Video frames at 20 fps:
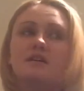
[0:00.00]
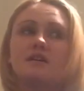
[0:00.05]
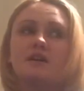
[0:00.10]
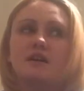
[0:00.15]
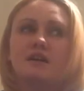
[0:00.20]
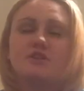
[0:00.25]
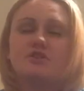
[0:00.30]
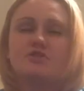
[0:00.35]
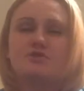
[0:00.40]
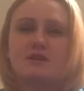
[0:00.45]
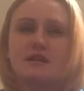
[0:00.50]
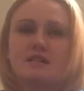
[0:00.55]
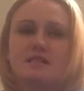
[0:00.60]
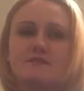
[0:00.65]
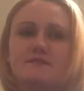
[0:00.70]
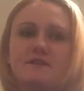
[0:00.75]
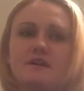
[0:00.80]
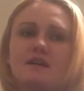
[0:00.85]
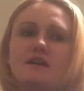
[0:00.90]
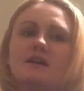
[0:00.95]
each
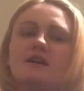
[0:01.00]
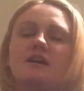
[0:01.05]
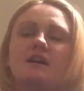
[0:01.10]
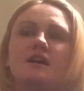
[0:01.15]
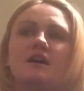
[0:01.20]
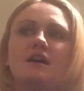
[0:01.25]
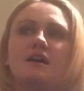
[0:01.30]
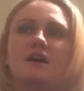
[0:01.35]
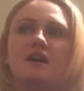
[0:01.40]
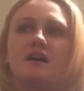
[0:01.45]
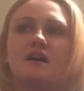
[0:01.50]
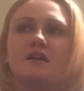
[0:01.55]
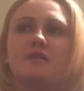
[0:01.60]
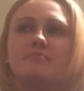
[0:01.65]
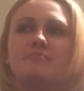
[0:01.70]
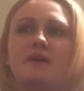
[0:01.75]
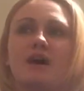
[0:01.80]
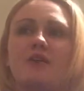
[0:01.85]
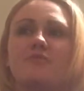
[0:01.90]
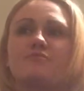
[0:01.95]
transfer.
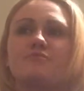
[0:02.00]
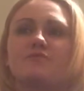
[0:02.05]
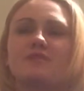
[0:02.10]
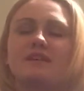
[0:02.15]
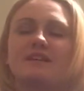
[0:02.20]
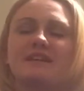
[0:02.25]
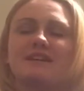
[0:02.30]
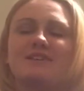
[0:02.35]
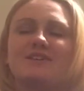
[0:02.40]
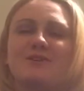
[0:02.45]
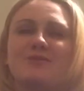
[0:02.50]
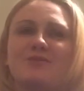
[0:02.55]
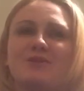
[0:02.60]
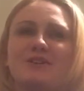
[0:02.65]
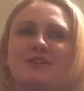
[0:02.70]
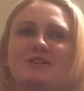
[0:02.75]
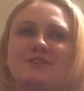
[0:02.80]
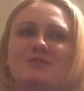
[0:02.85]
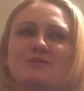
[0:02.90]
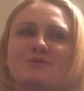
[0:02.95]
But I really don't
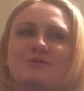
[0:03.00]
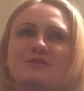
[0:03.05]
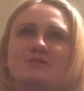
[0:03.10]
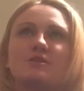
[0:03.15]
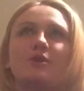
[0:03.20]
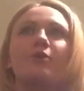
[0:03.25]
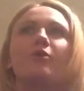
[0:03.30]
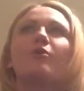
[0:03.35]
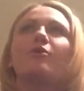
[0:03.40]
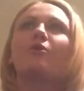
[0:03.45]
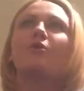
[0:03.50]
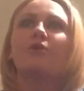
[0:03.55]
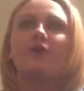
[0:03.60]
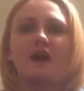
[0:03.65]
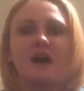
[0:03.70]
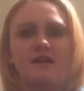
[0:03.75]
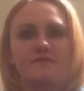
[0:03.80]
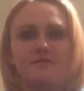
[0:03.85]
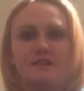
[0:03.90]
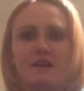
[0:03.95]
want to do this whole
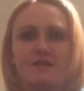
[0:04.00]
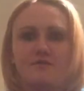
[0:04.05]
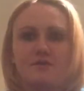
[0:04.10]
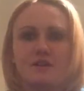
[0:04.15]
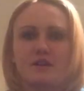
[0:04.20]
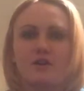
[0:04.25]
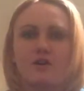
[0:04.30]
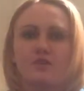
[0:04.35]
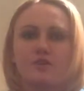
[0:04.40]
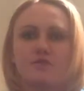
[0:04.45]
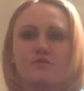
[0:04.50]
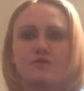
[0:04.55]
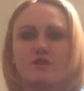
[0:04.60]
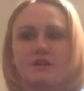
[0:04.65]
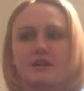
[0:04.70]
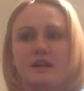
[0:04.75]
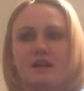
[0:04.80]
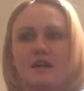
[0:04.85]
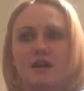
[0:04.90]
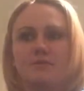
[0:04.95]
IVF thing all over
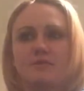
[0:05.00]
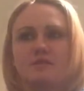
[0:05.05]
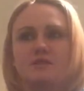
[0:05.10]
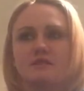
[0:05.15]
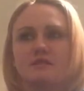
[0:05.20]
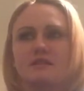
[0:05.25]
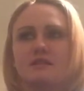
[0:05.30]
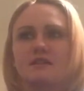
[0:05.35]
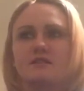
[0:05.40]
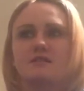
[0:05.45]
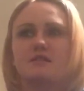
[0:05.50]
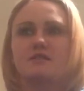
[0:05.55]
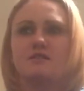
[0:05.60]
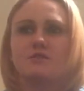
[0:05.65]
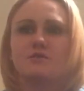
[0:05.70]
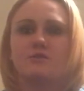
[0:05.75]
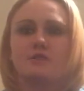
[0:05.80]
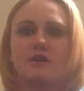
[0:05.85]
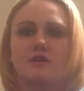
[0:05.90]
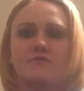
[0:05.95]
again. I would just like to
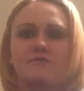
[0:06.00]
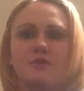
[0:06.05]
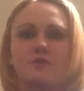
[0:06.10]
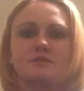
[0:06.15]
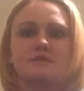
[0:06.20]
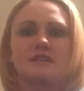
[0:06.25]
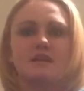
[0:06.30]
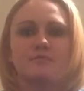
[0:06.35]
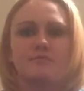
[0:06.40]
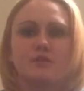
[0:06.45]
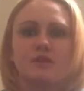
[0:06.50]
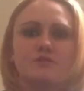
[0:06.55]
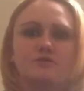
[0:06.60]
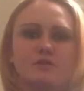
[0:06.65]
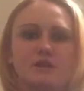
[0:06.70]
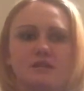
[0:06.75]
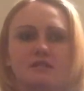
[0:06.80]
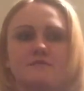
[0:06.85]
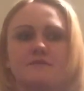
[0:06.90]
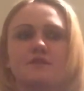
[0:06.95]
do the frozen embryo
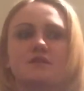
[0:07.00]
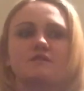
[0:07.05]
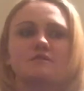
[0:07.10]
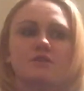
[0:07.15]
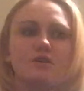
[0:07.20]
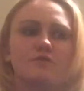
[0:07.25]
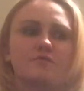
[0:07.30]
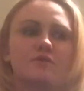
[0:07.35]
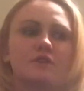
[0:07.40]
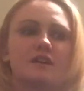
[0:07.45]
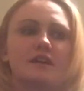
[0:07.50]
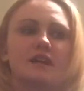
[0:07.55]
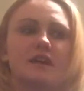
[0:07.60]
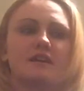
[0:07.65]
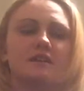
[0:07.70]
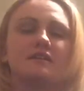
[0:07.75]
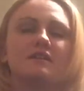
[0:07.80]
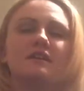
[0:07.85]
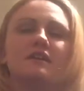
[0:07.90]
transfers over again